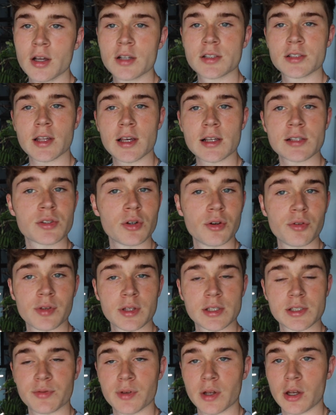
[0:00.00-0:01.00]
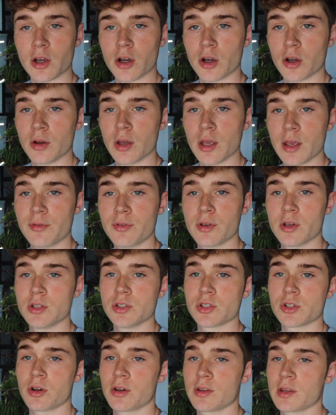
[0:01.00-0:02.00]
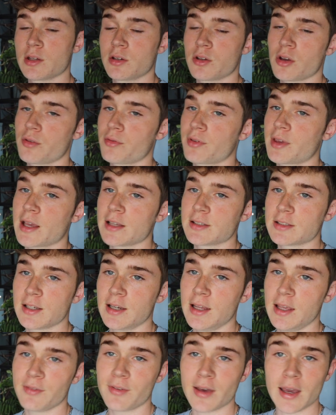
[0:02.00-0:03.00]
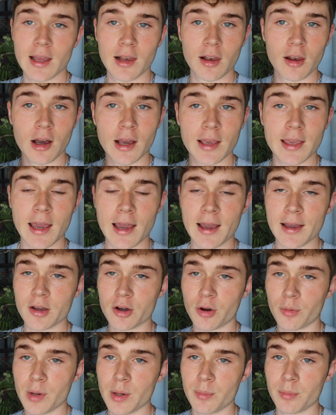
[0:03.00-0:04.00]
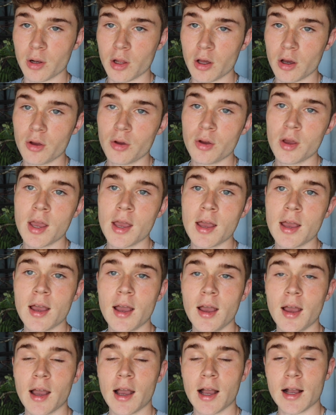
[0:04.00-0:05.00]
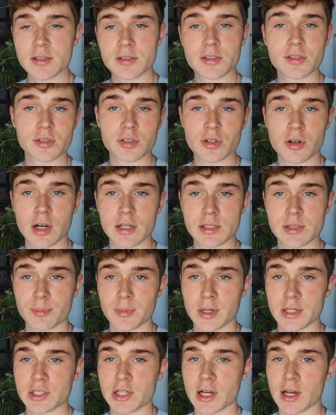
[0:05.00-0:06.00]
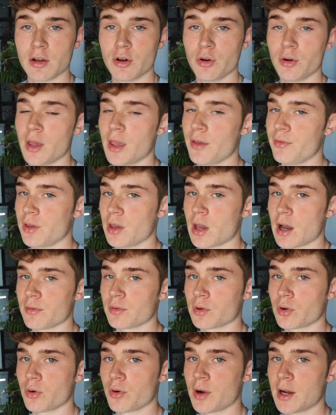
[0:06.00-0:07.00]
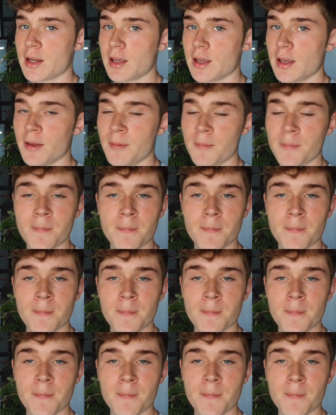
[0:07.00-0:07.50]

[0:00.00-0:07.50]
So that's all for this video. If you enjoyed then don't forget to leave a like and comment below and subscribe to my channel if you haven't already.